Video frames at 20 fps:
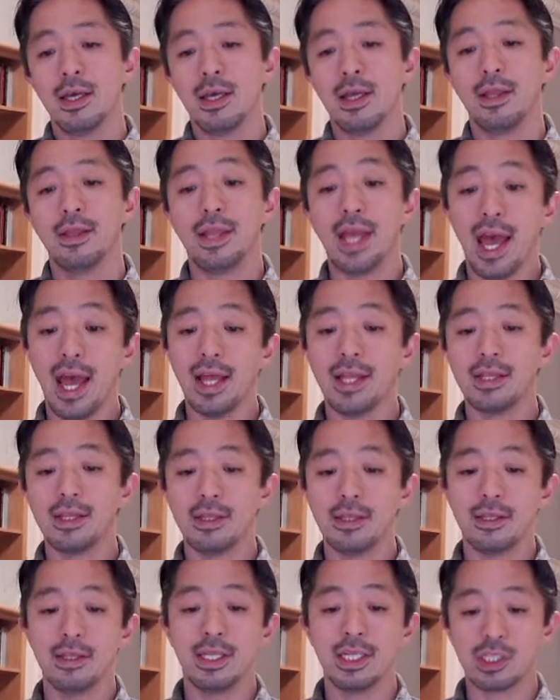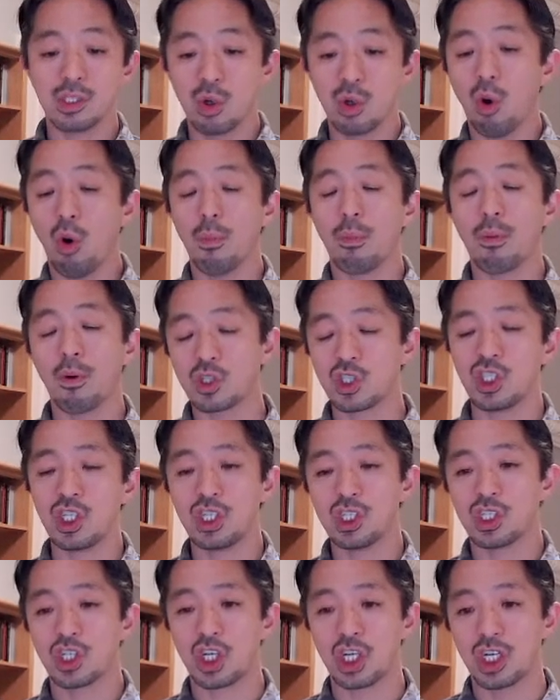then this whole
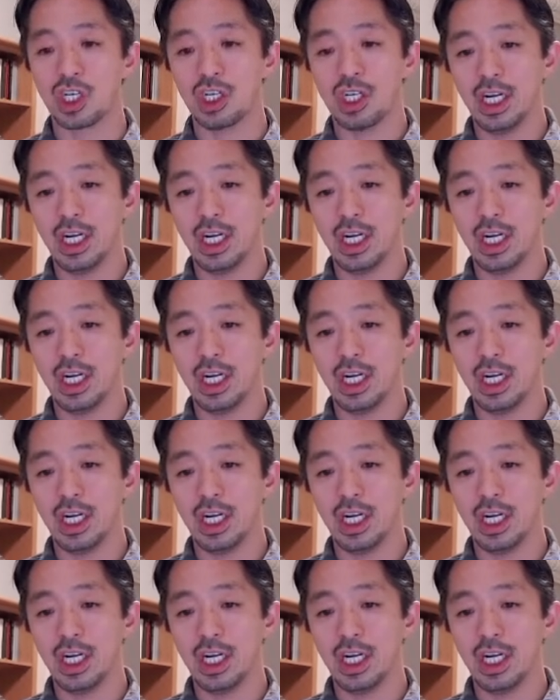procedure